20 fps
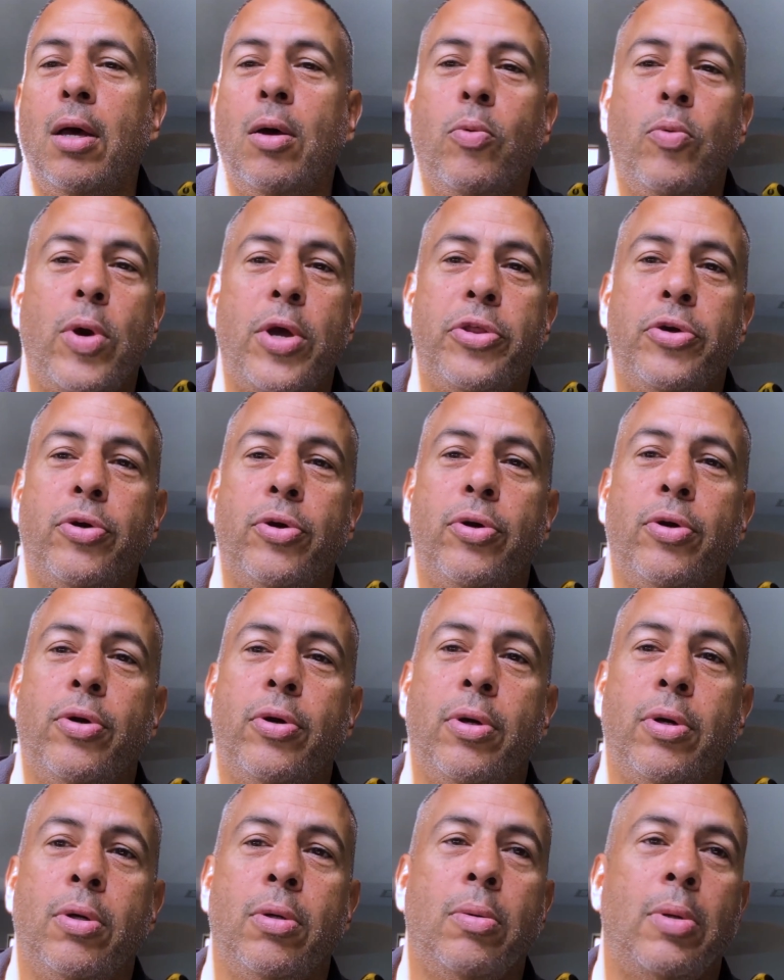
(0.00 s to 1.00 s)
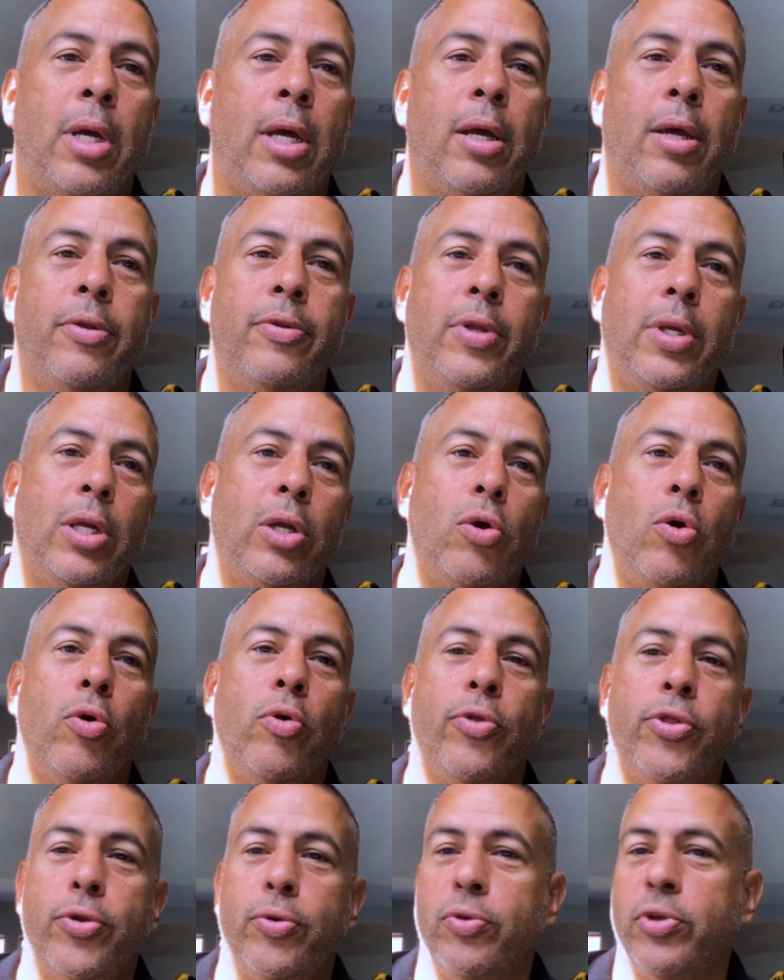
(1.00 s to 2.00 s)
whether they
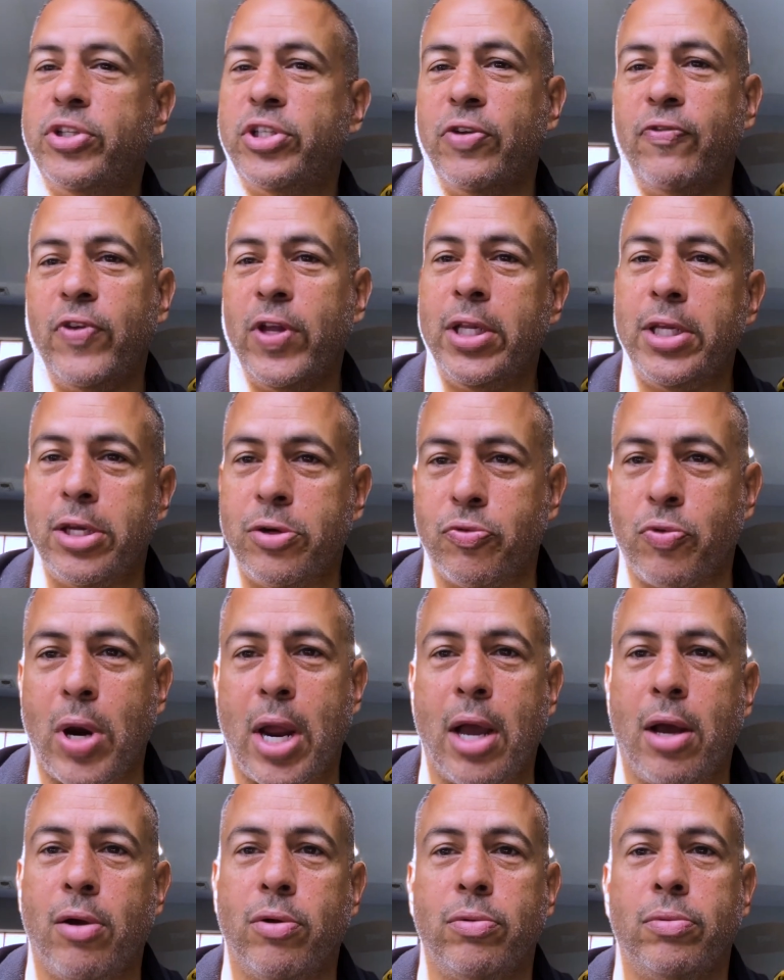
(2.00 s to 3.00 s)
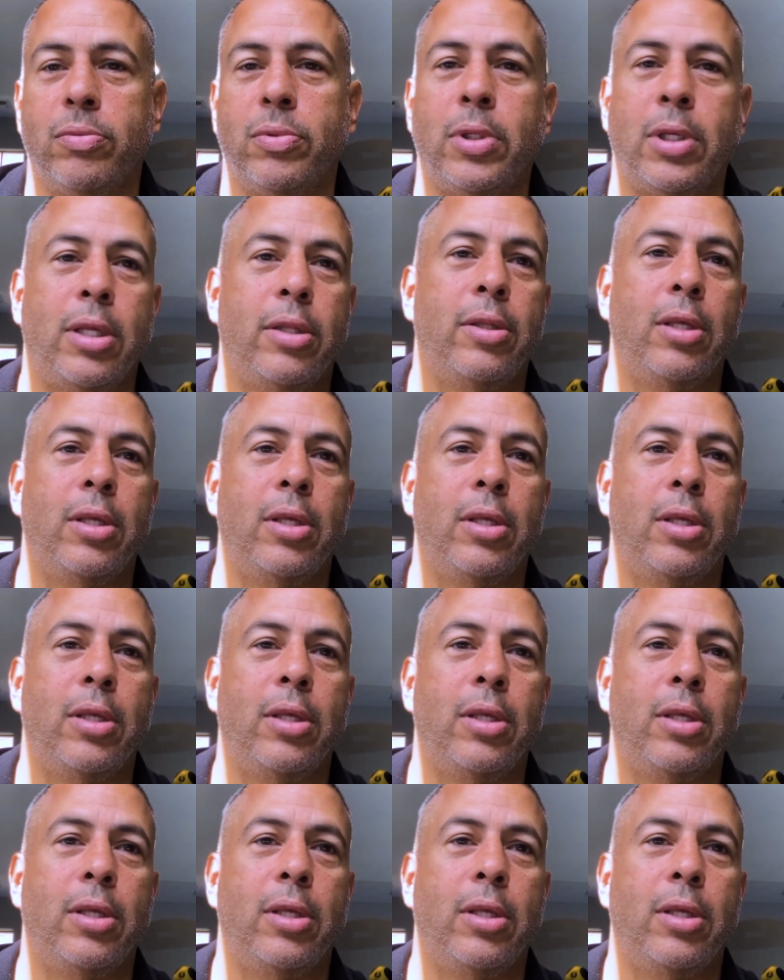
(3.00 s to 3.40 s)
go through the civilian route,